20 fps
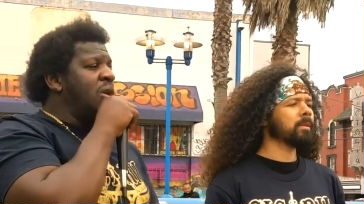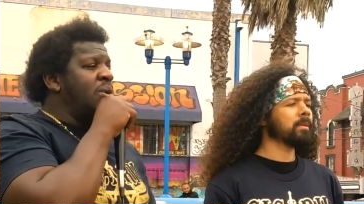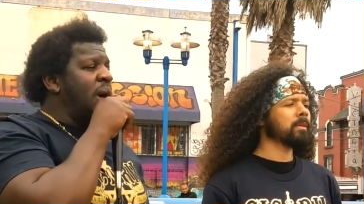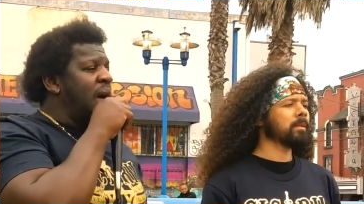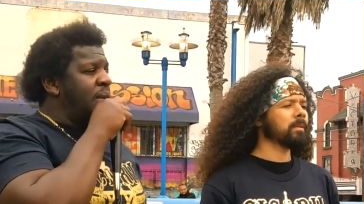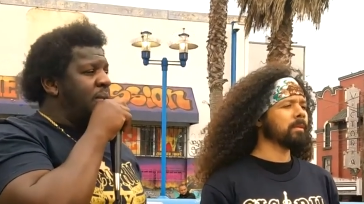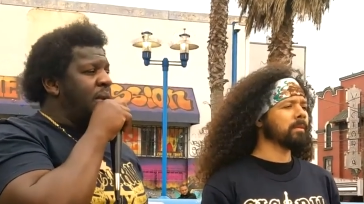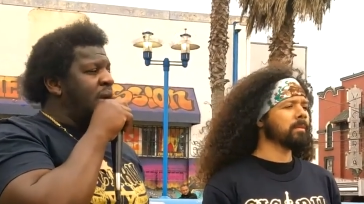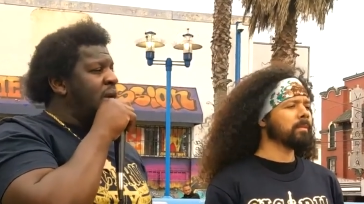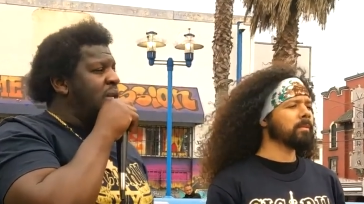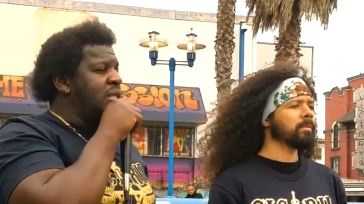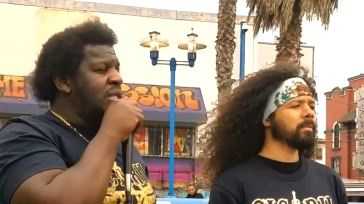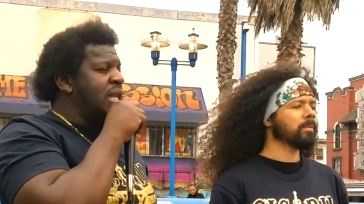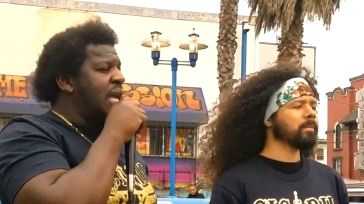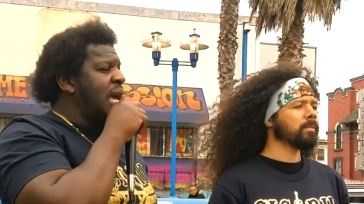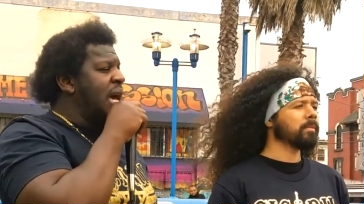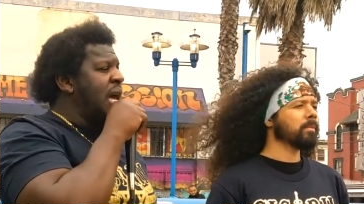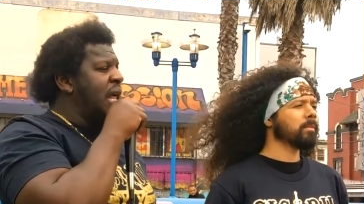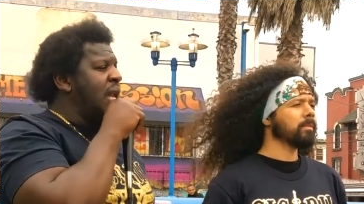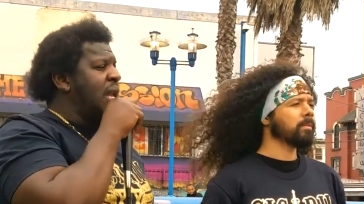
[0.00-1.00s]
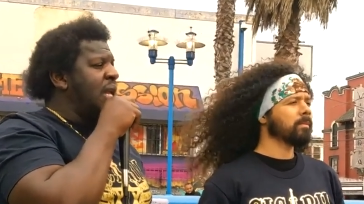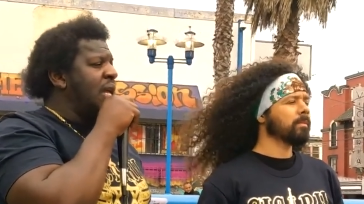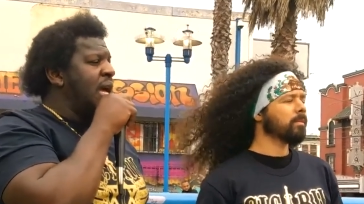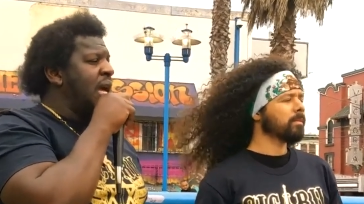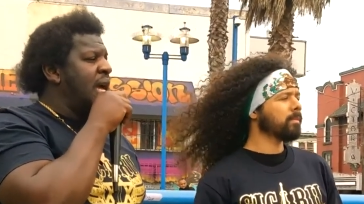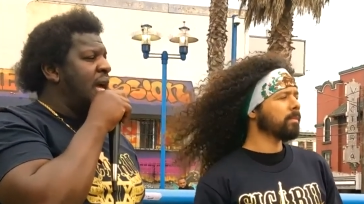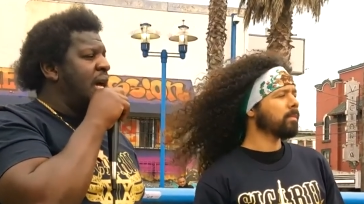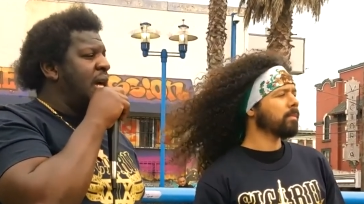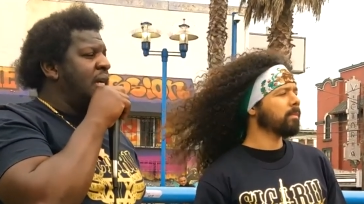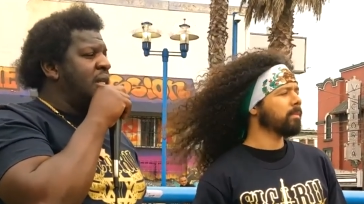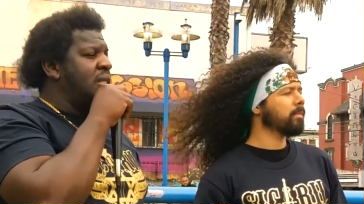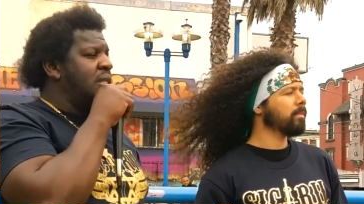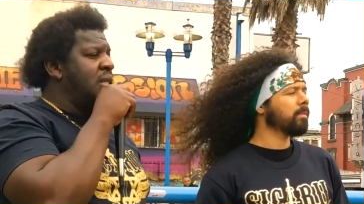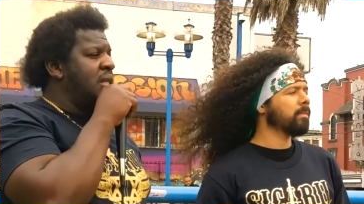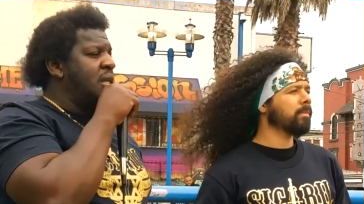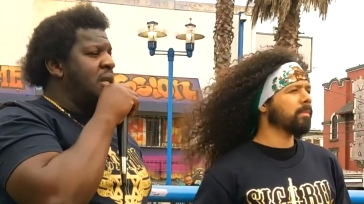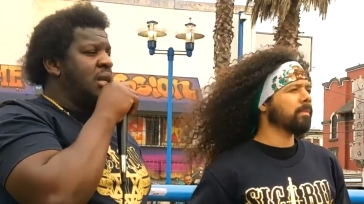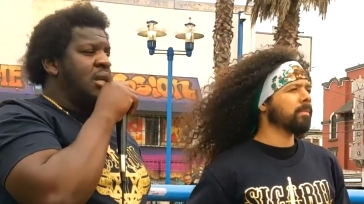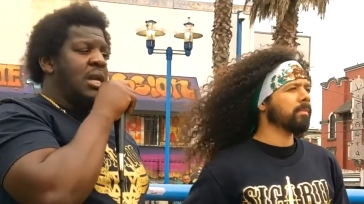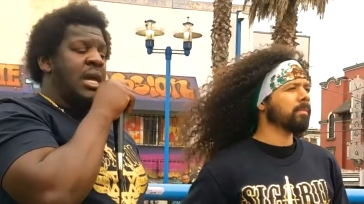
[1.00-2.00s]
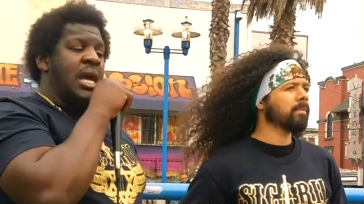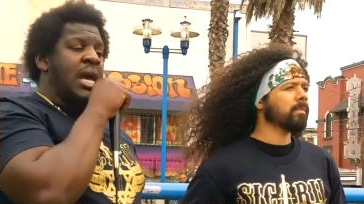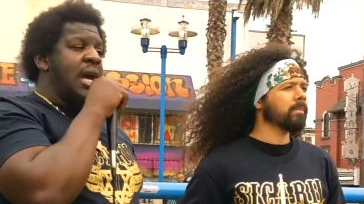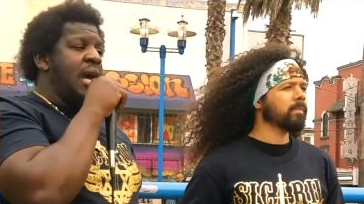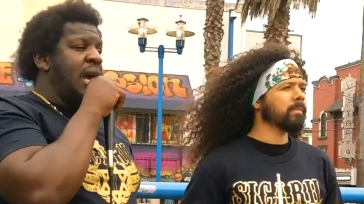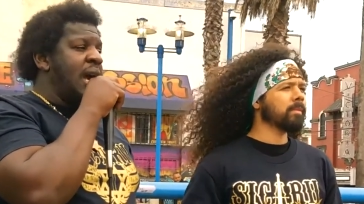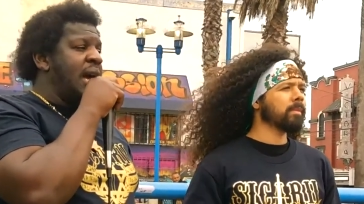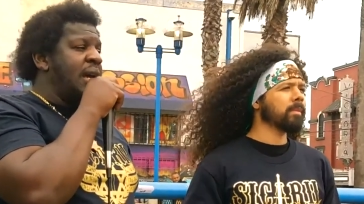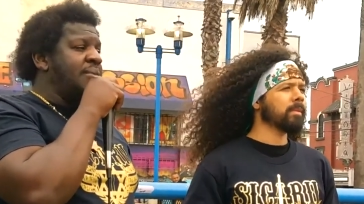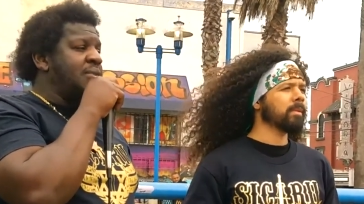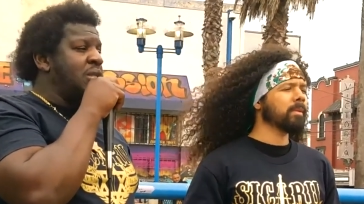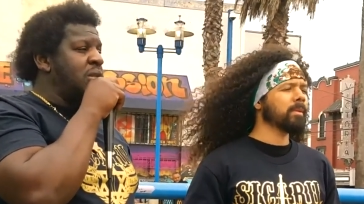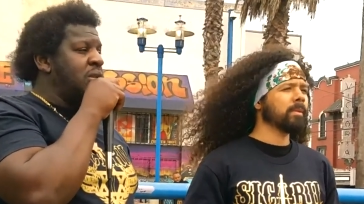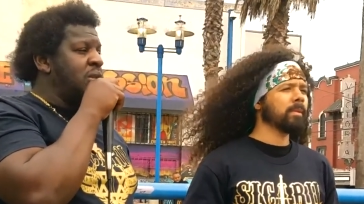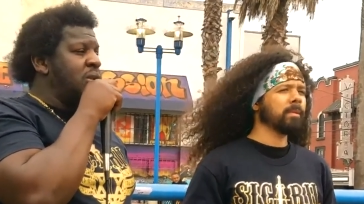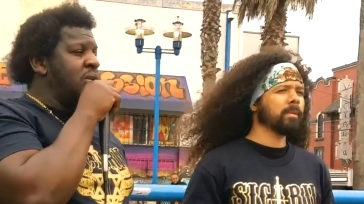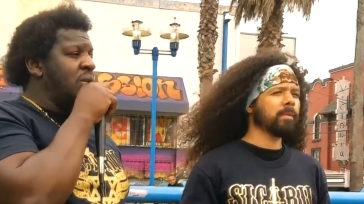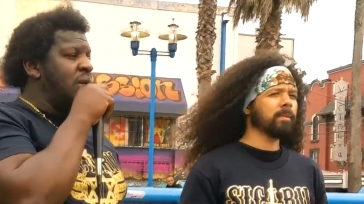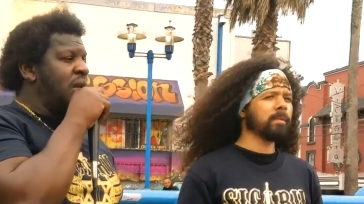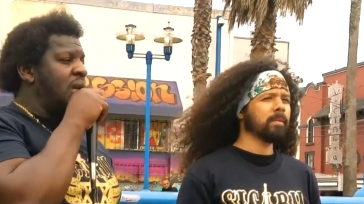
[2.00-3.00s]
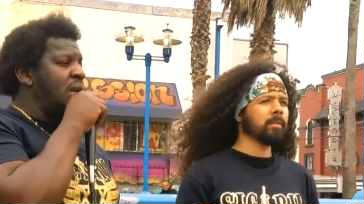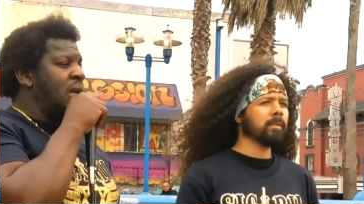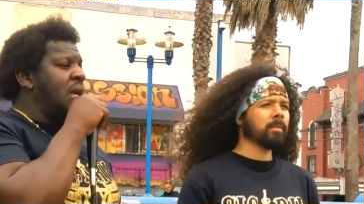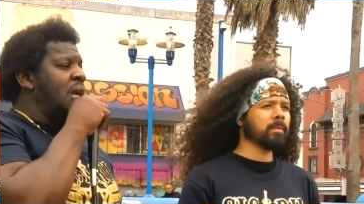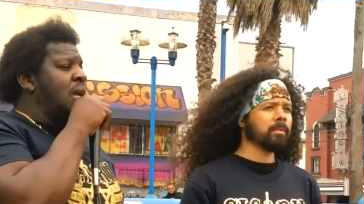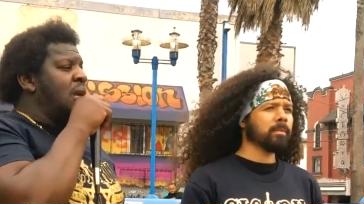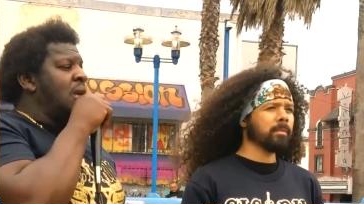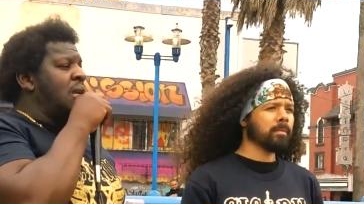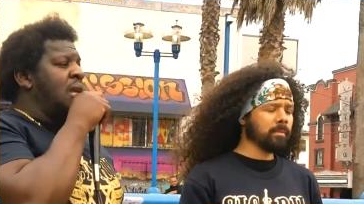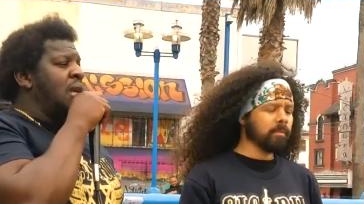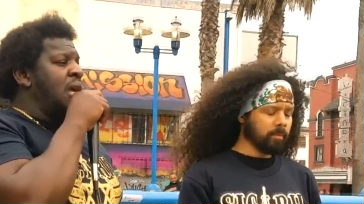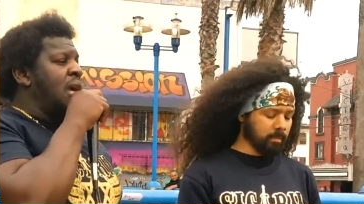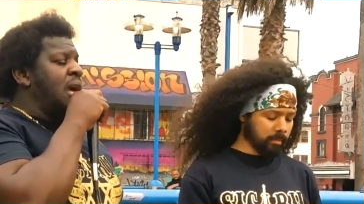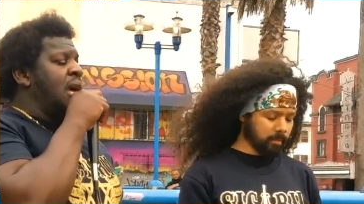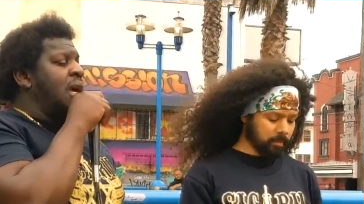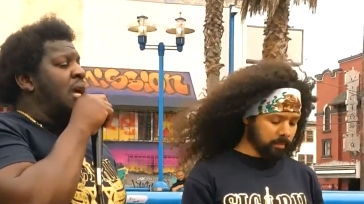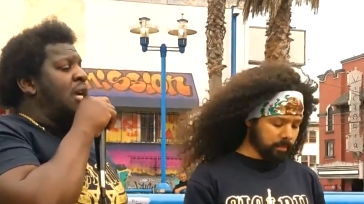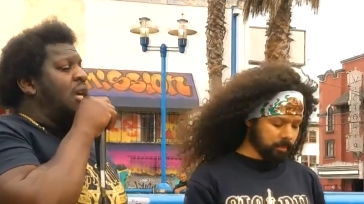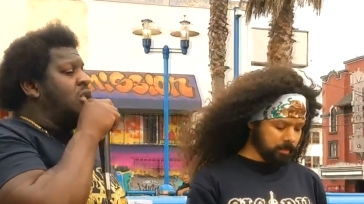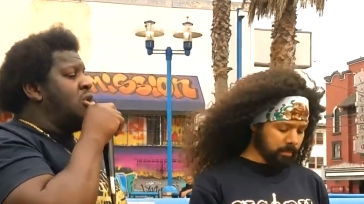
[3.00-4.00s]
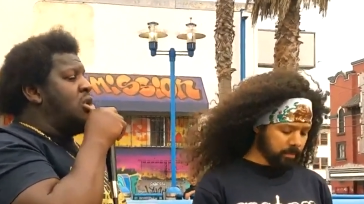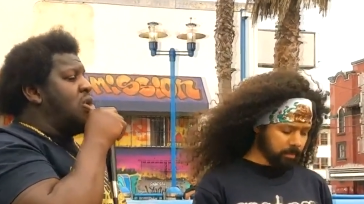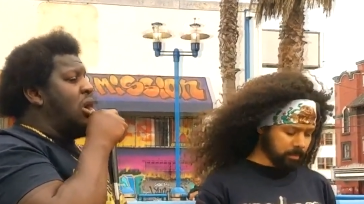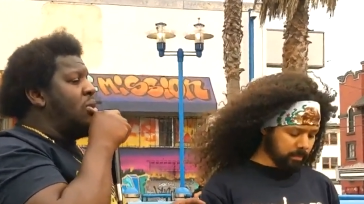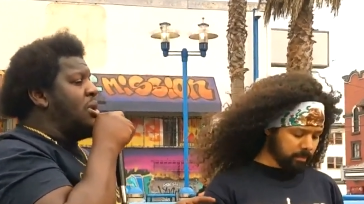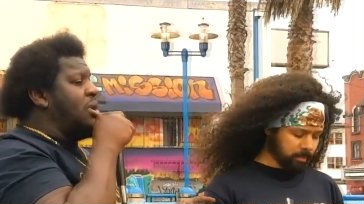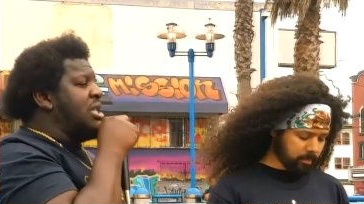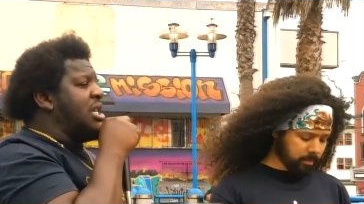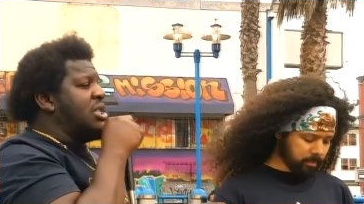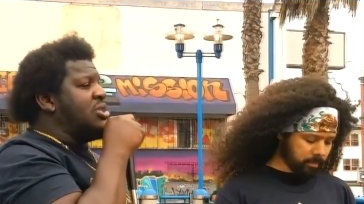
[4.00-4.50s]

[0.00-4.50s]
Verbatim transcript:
Speaker 1: way we're gonna stay out of the chaos. Yeah, absolutely. Yeah, because you know I